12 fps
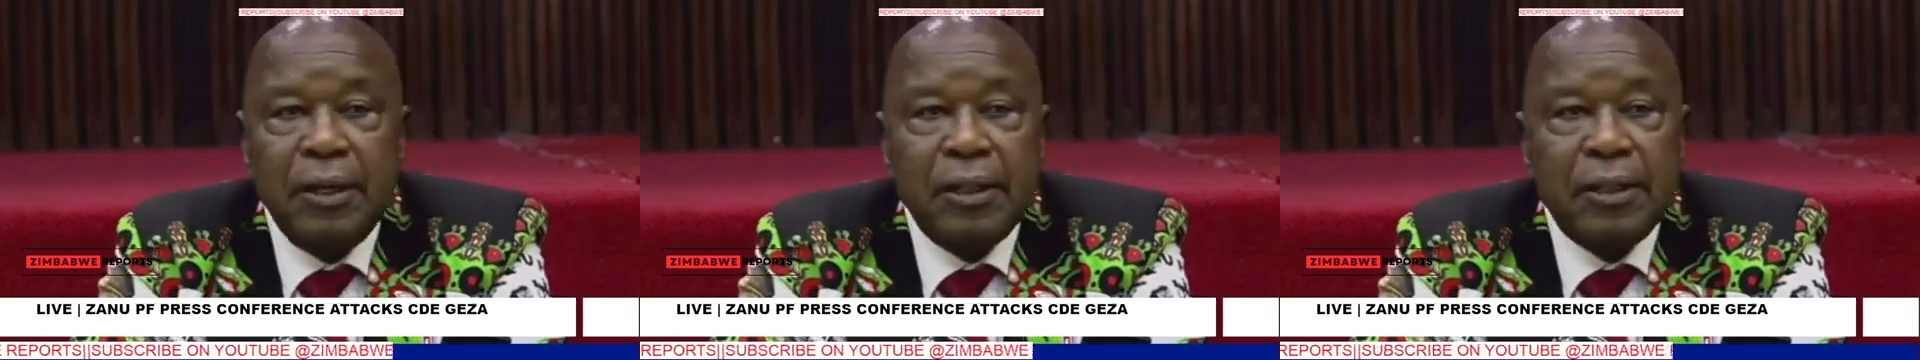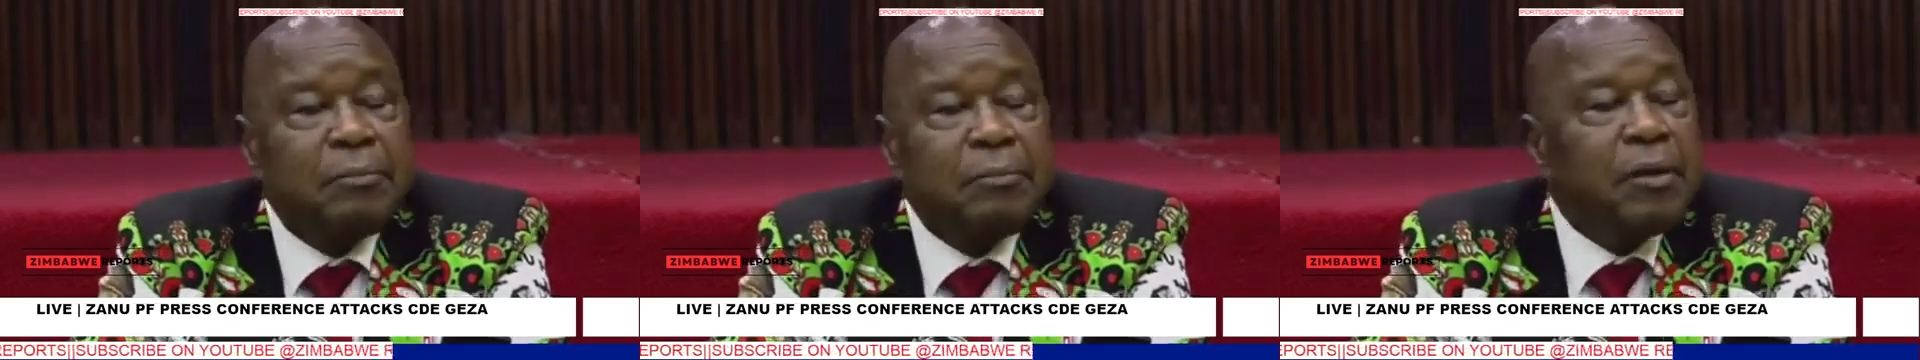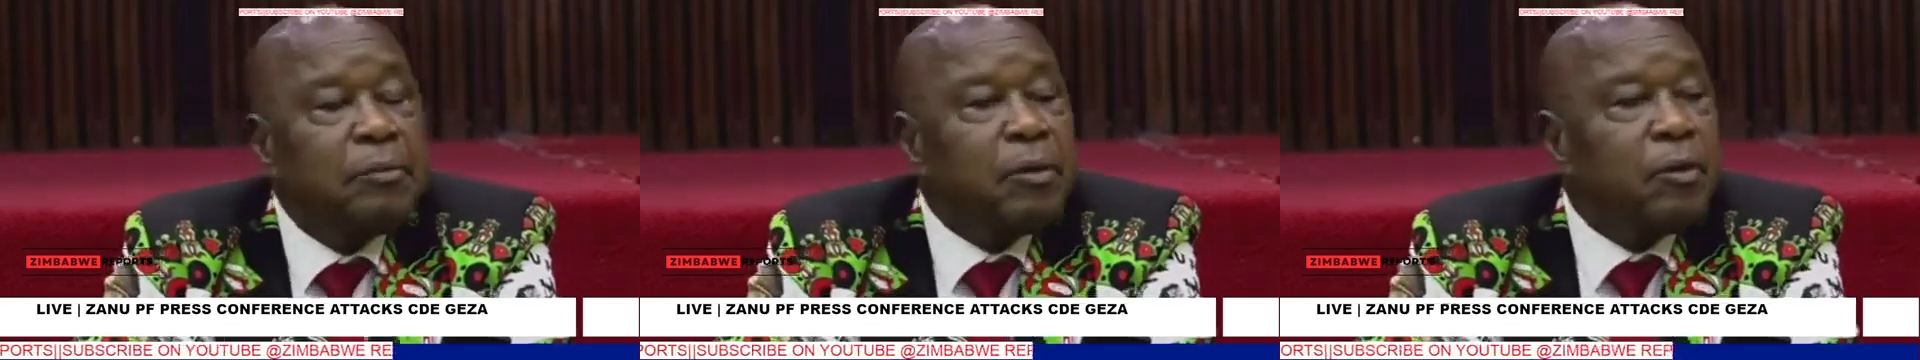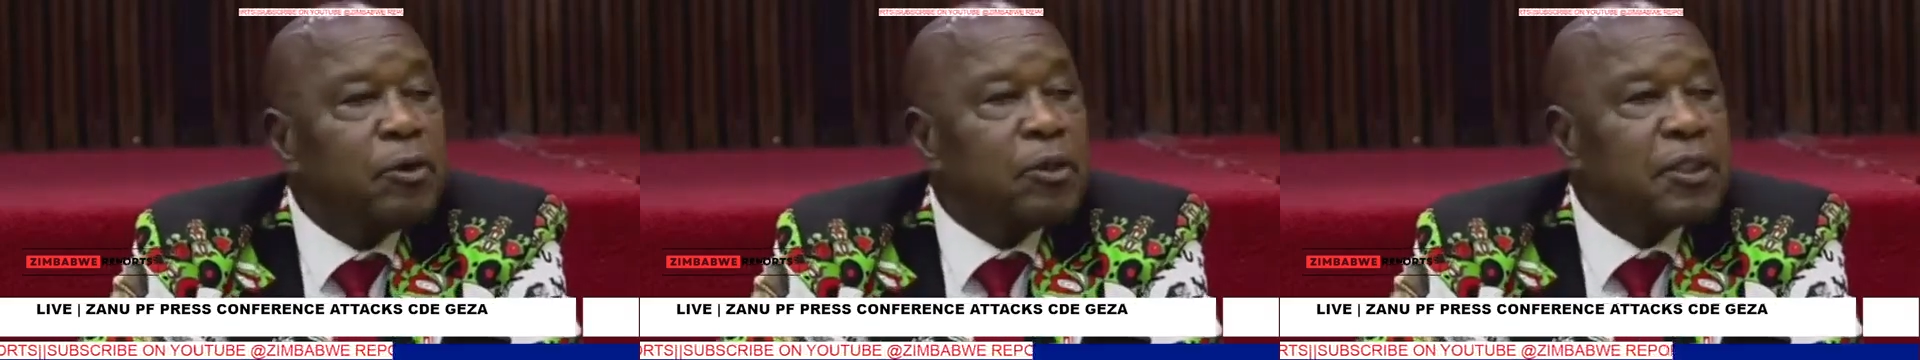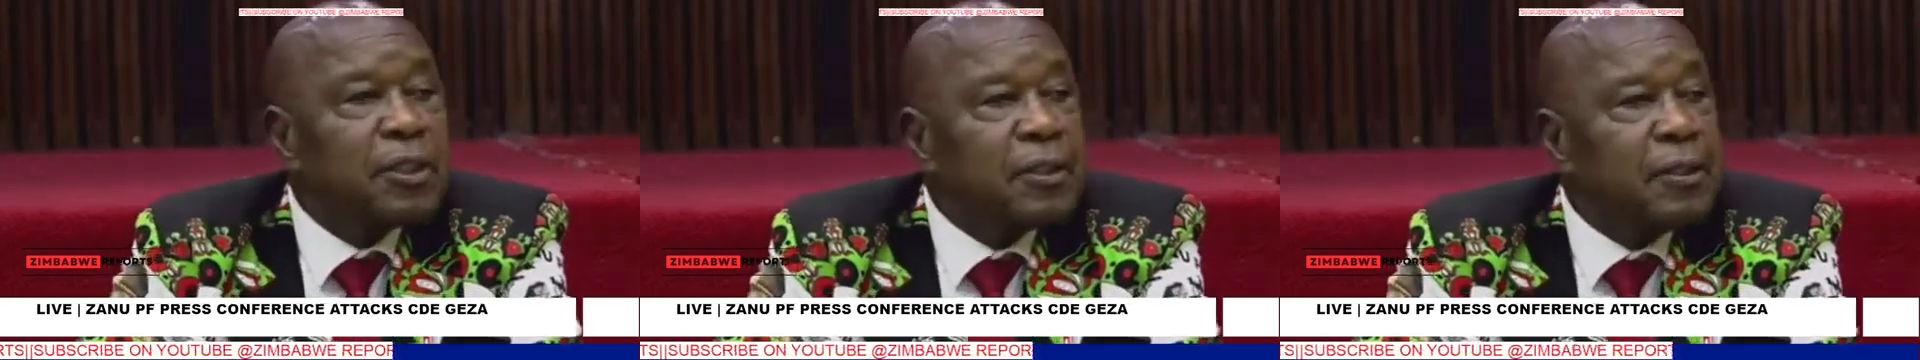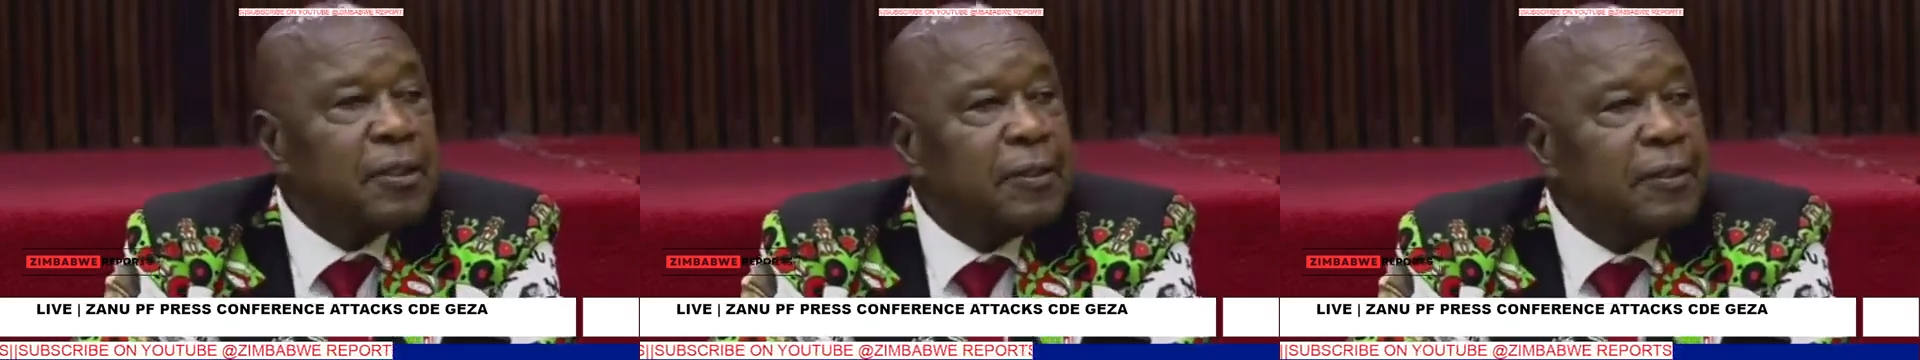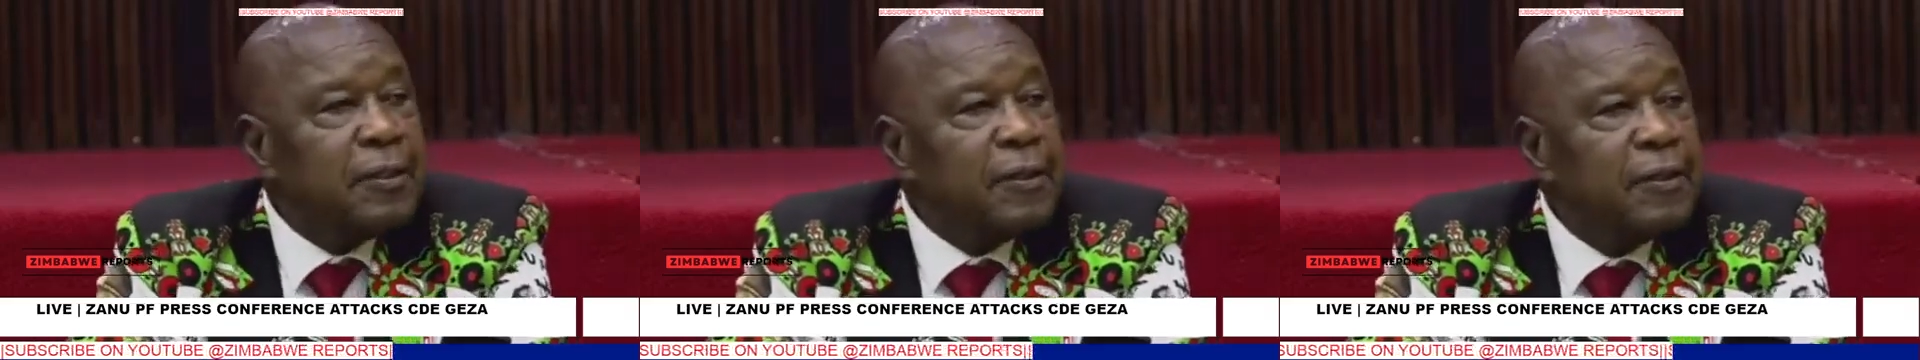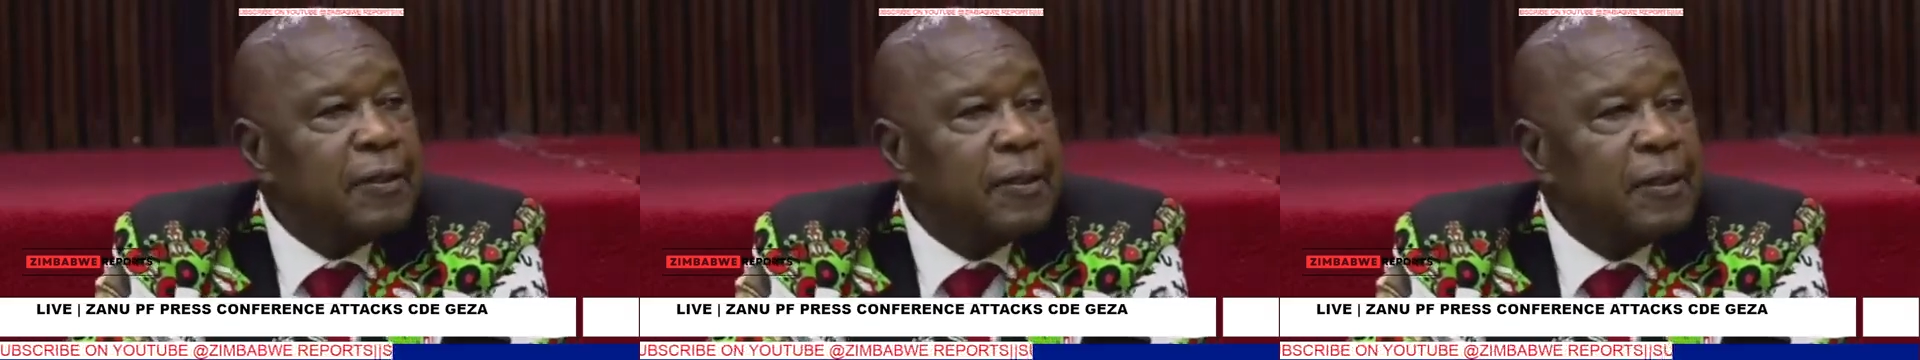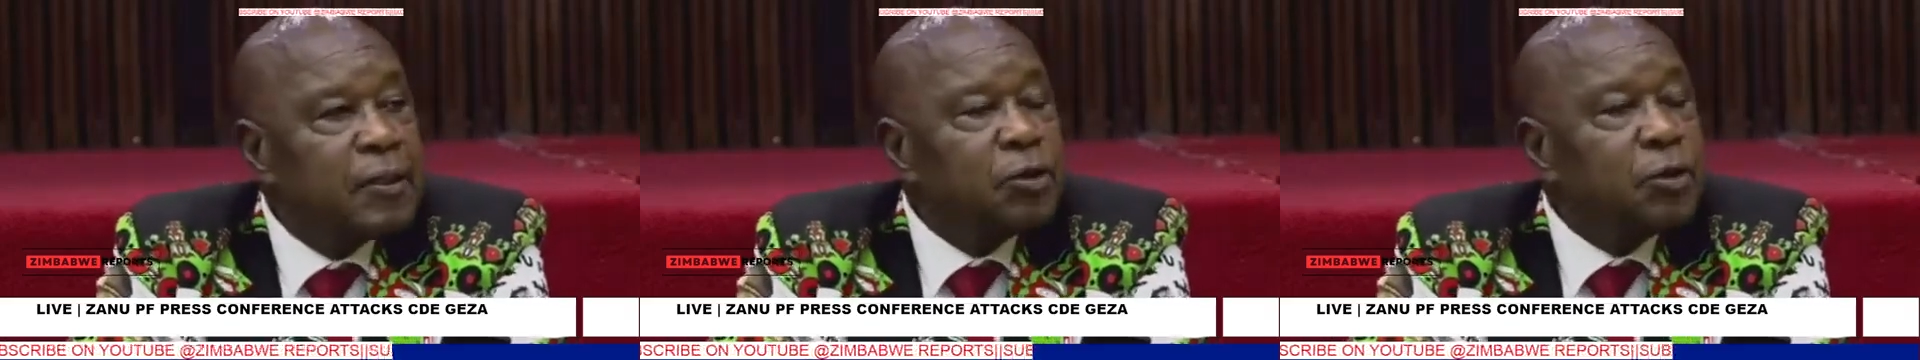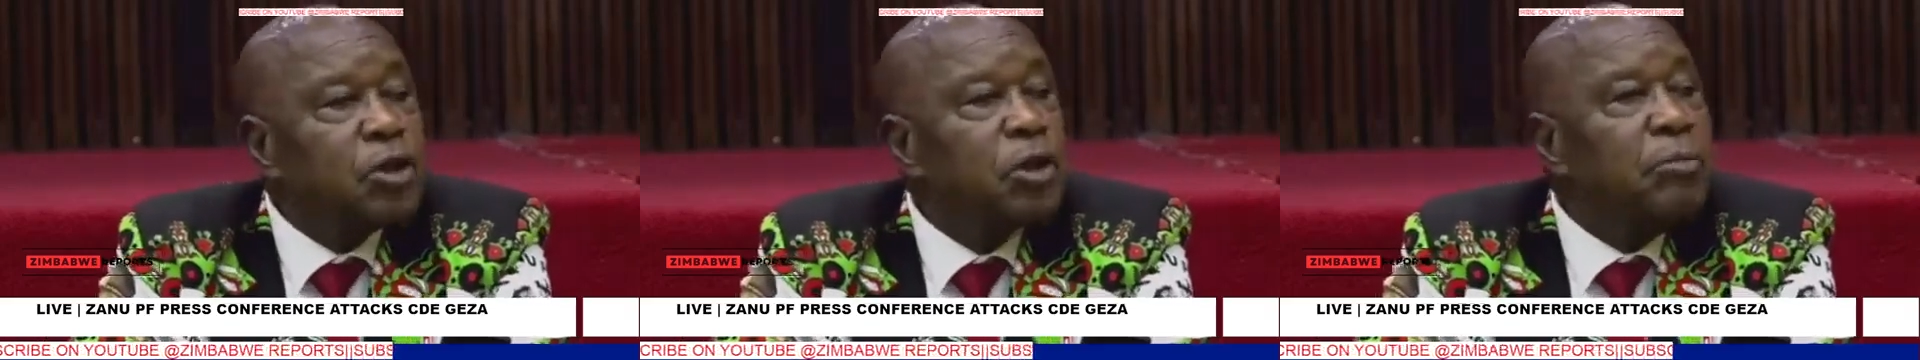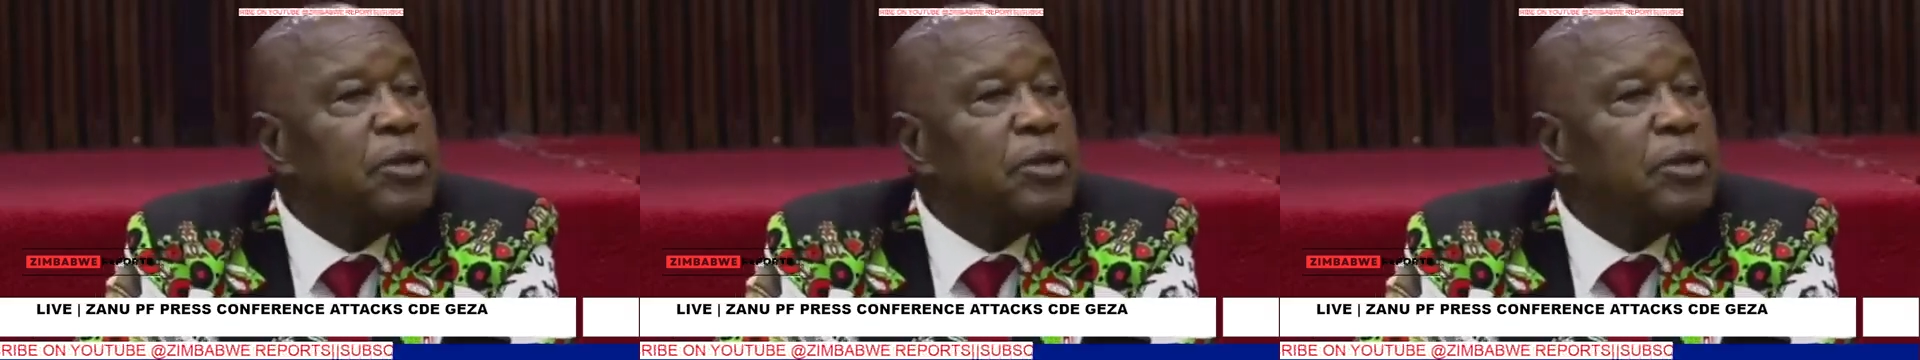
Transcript: simply because social